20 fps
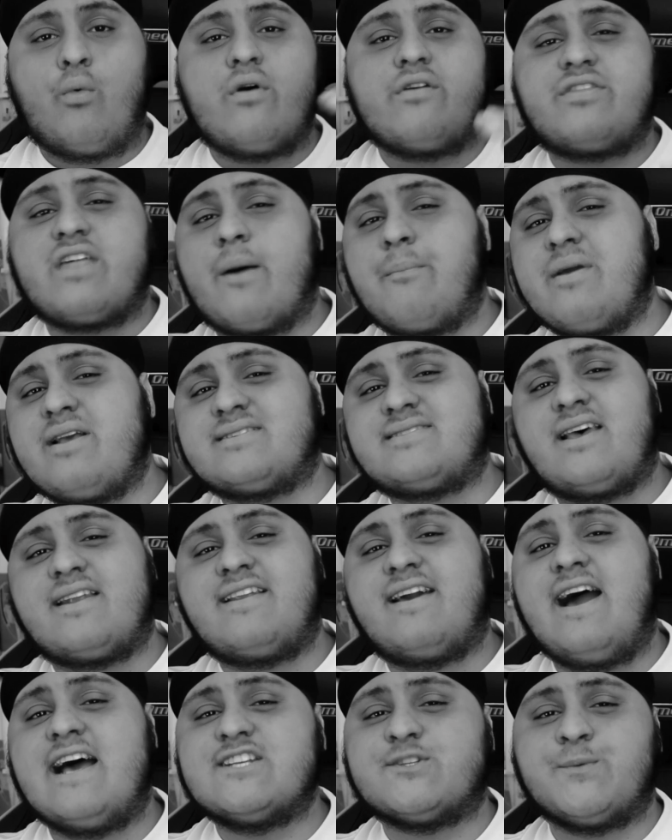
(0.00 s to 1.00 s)
with that being
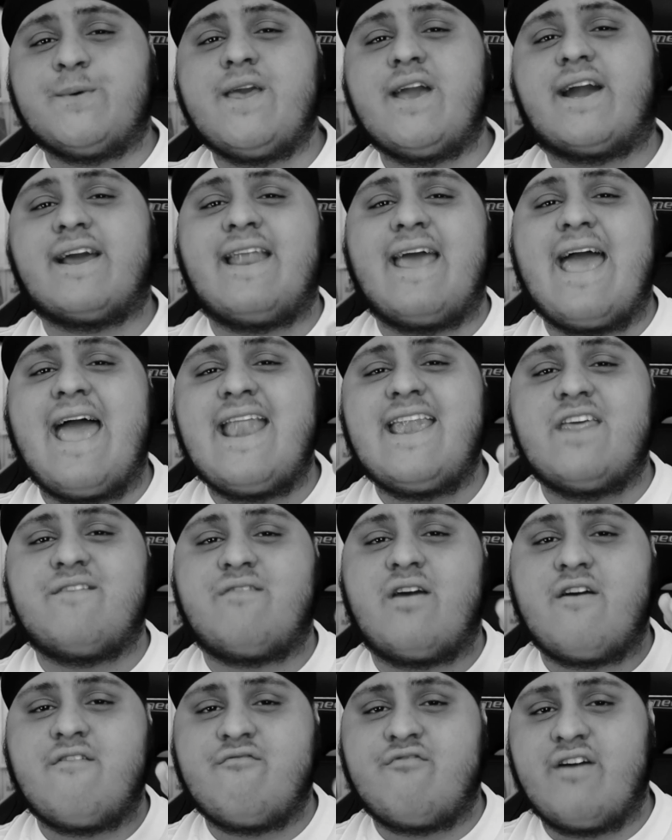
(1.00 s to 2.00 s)
said, guys, we are going to end it there and